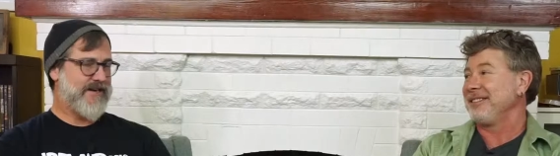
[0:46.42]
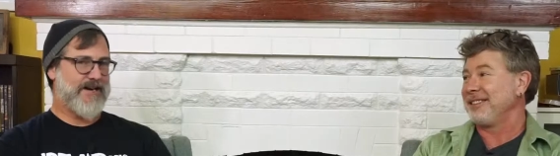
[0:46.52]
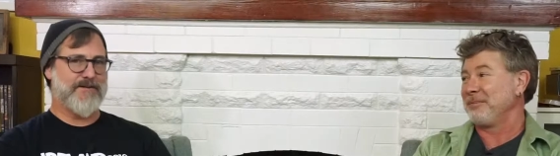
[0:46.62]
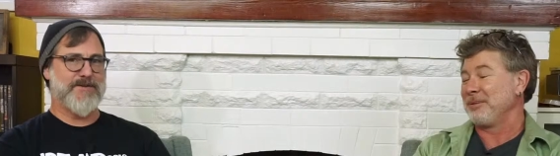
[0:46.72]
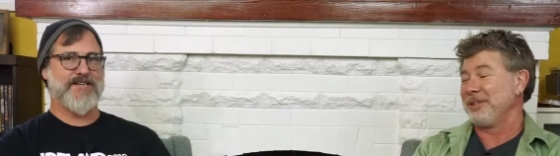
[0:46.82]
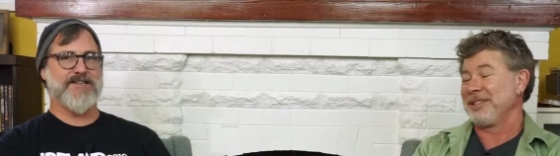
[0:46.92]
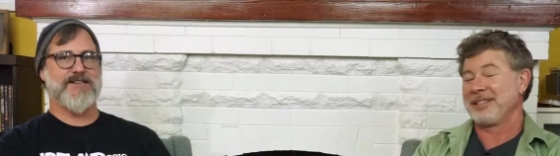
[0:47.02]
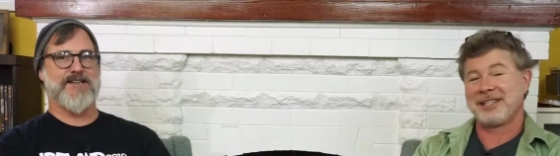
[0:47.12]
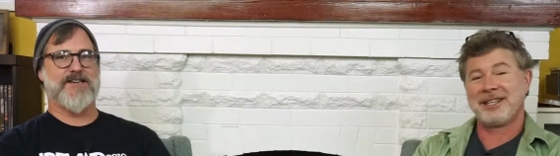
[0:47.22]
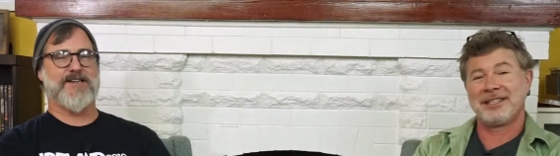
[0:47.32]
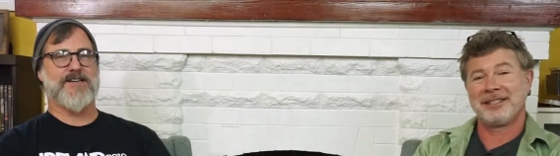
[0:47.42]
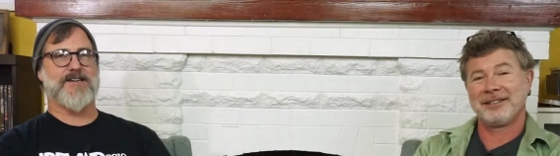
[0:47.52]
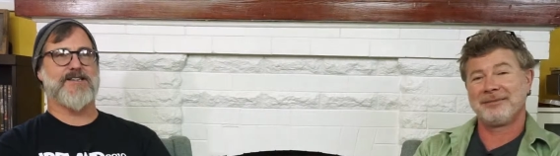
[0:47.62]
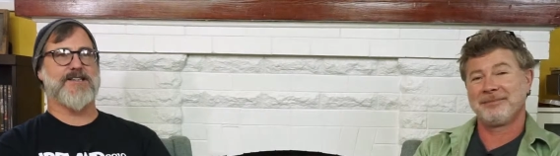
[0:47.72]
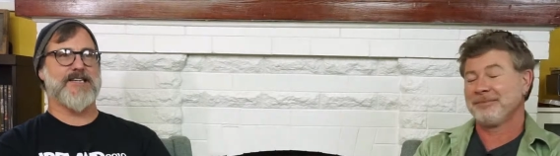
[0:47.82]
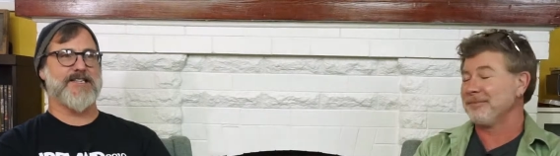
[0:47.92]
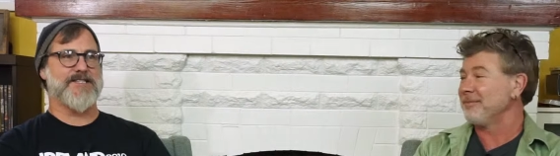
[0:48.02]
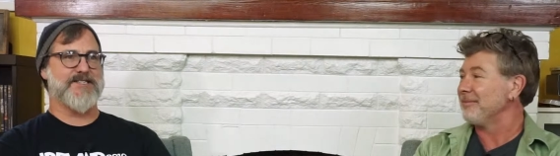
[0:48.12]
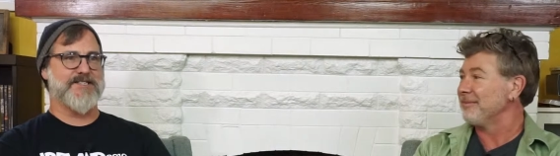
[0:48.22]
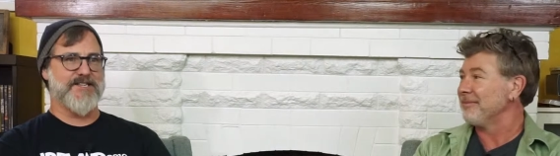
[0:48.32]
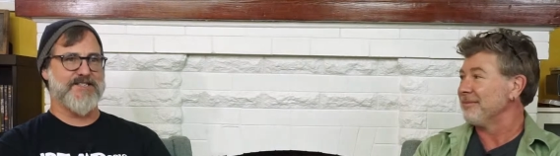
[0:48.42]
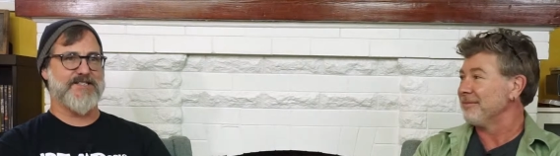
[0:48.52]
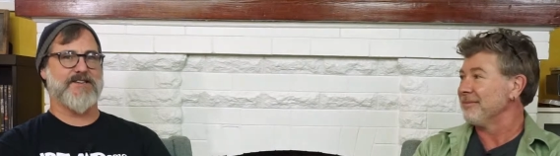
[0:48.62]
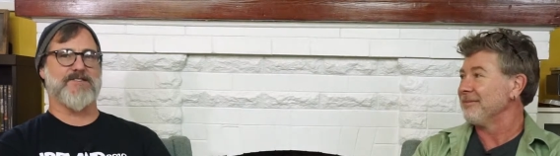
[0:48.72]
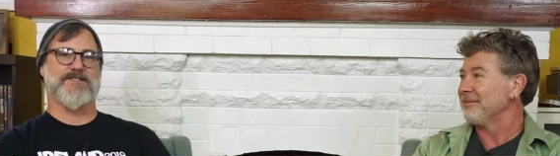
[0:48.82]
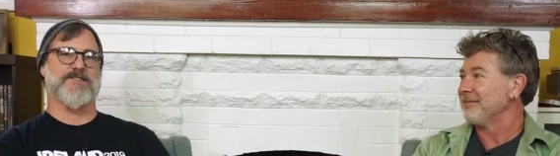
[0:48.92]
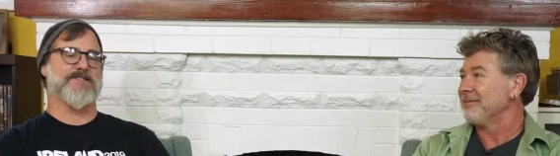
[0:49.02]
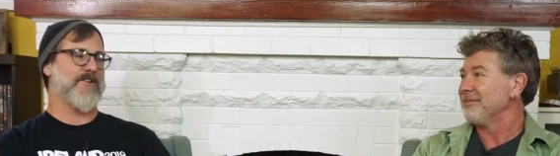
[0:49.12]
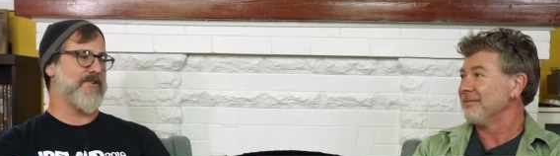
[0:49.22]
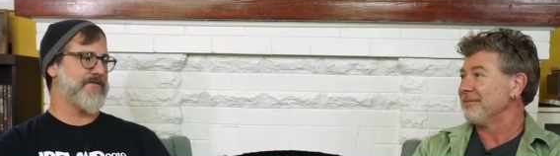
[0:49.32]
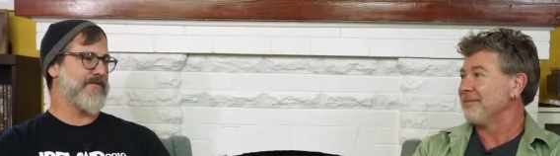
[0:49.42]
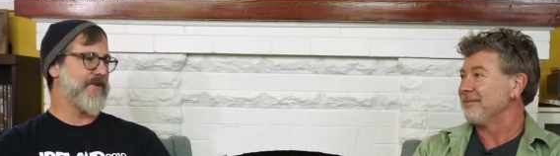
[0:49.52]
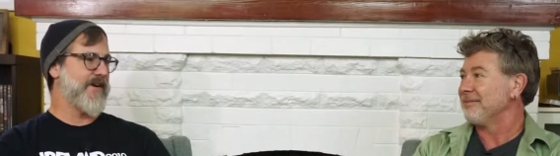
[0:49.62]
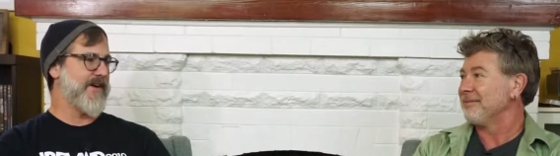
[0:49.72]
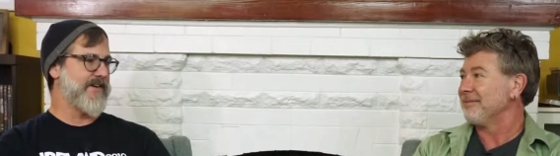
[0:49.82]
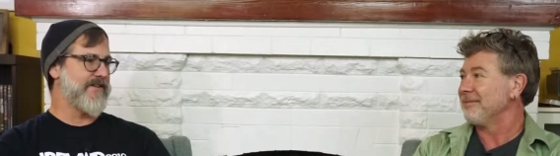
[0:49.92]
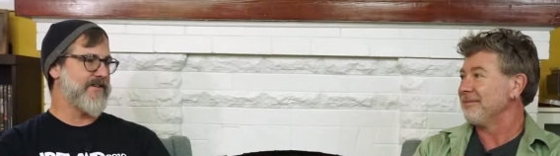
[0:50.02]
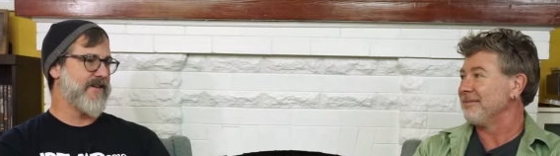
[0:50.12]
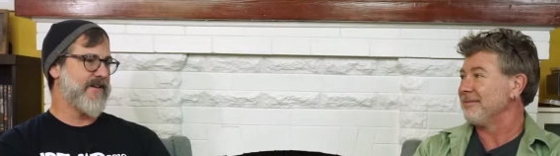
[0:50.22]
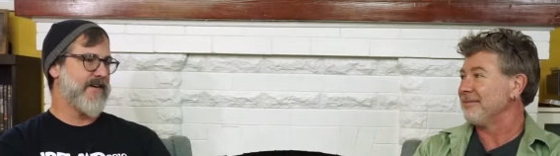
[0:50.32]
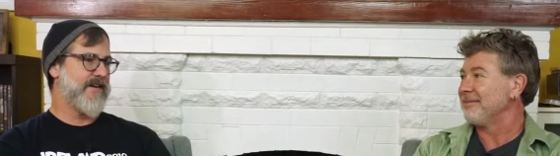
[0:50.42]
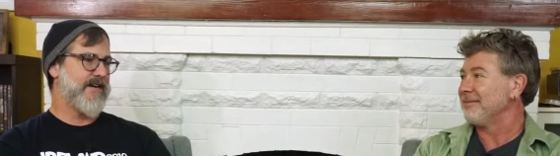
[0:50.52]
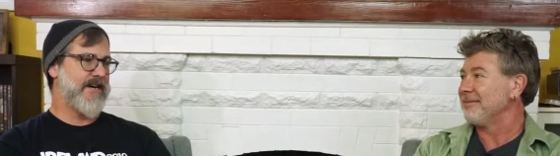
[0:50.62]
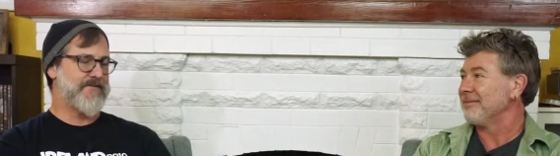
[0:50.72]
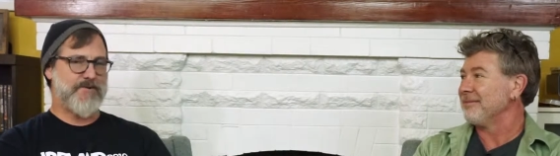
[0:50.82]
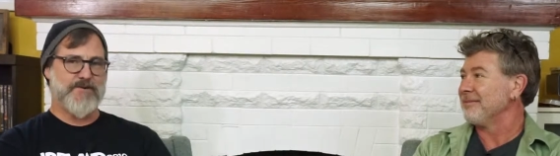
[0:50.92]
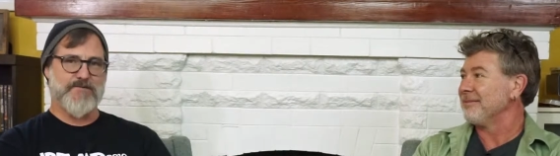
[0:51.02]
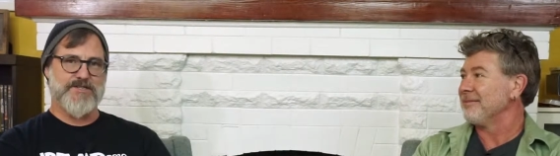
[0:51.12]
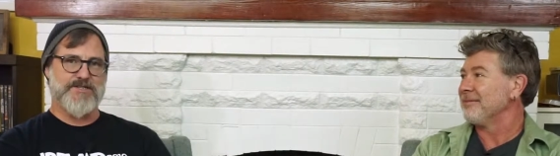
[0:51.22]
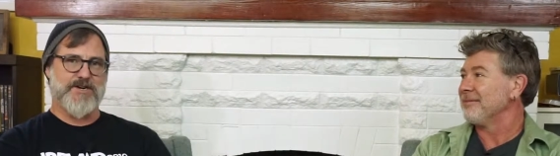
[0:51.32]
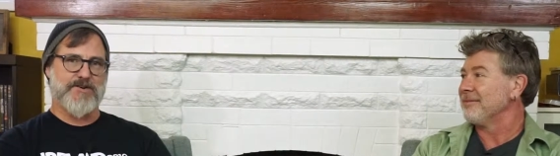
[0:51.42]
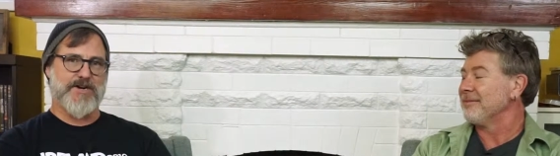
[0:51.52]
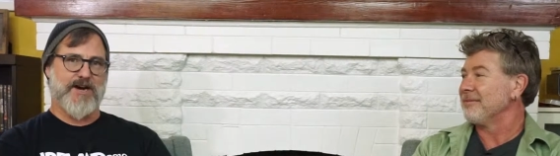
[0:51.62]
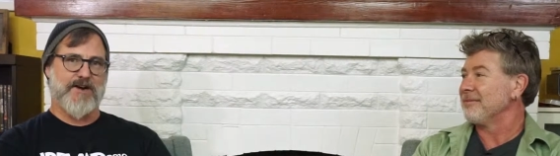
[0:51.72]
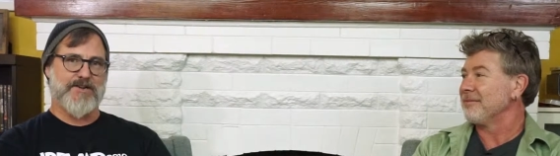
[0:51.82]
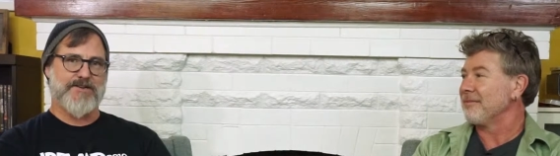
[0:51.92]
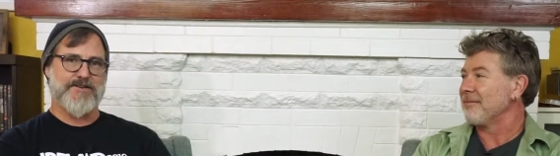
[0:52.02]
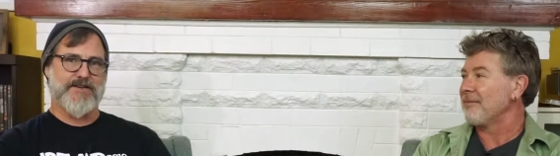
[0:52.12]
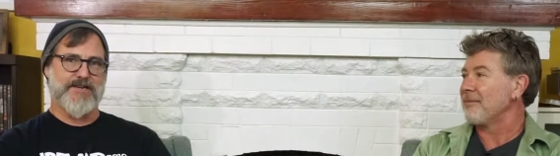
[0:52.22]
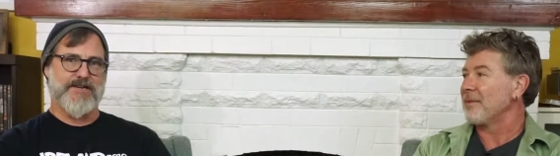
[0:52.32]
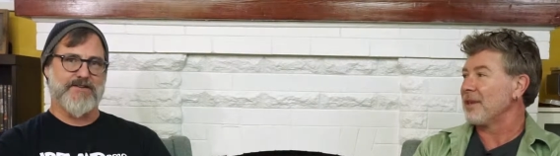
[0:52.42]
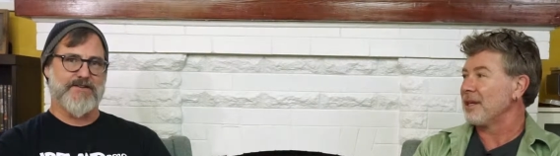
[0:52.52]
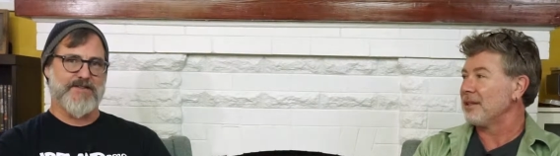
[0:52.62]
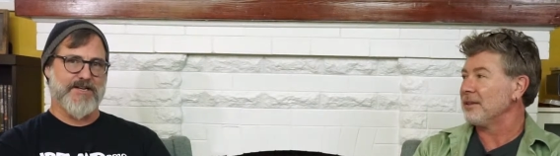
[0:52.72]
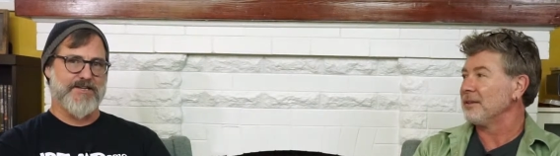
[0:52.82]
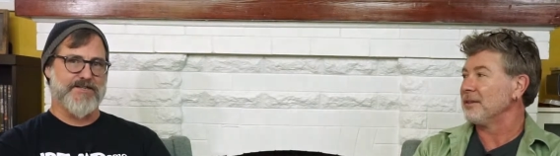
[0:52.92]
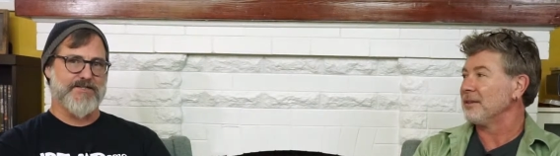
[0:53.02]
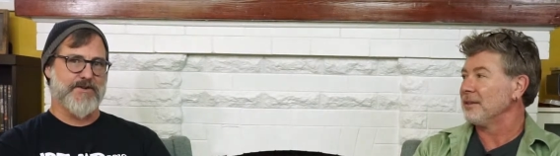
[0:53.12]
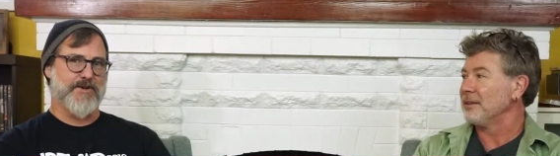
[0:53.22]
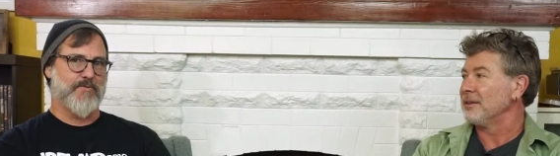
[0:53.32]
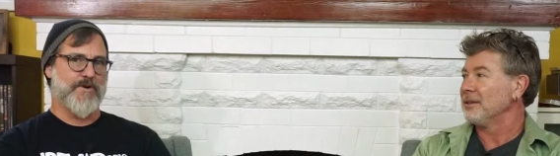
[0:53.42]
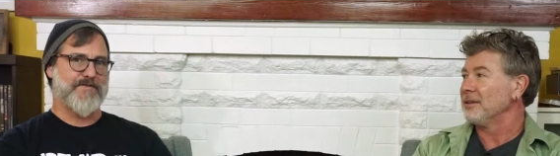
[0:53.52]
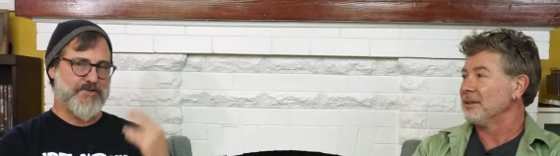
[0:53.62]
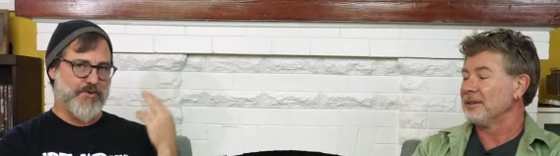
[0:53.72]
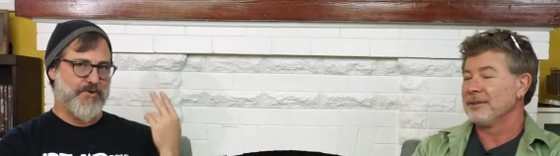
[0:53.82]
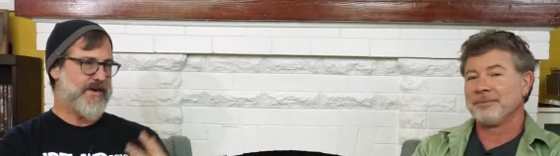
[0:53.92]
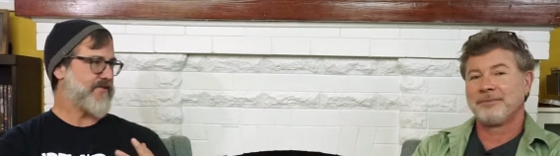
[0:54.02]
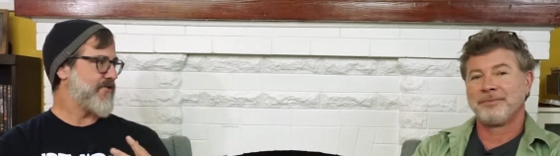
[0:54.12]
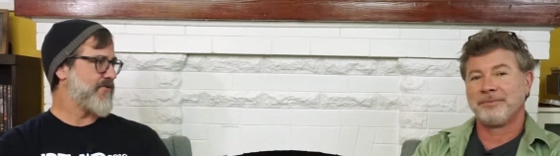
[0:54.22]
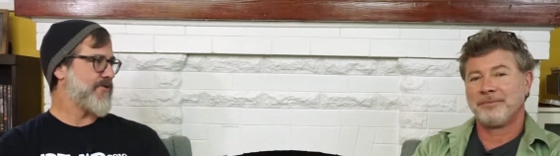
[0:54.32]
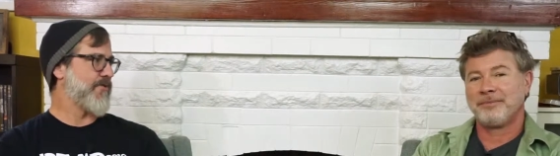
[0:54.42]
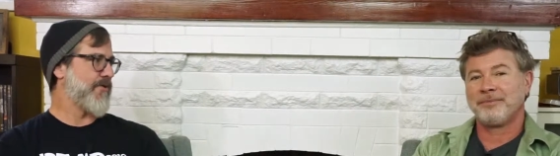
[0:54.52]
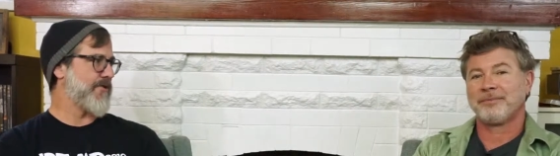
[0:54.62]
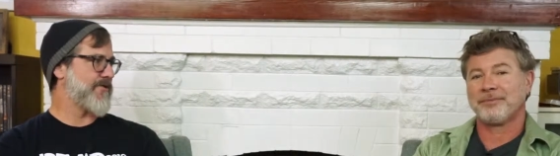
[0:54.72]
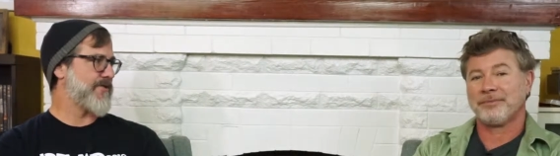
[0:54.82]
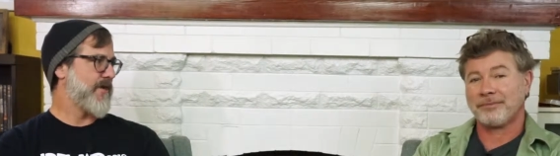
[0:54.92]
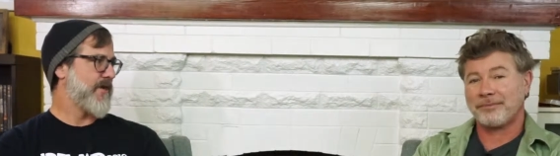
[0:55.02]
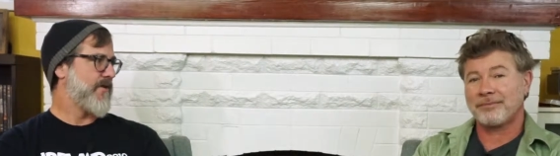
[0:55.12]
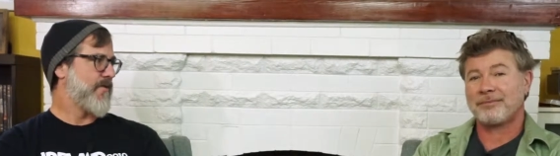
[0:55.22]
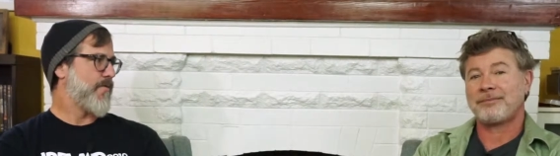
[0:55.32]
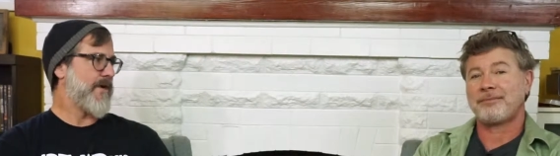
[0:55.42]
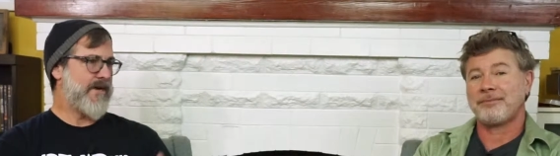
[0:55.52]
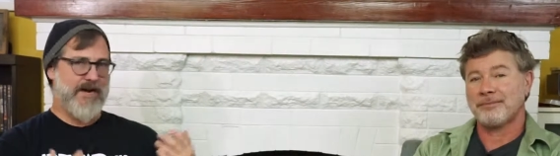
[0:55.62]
Speaker 1: I mean, pretty exciting. It just sells itself, and everyone wants to go to Ireland. And the thing is, we've sold out 2 tours. We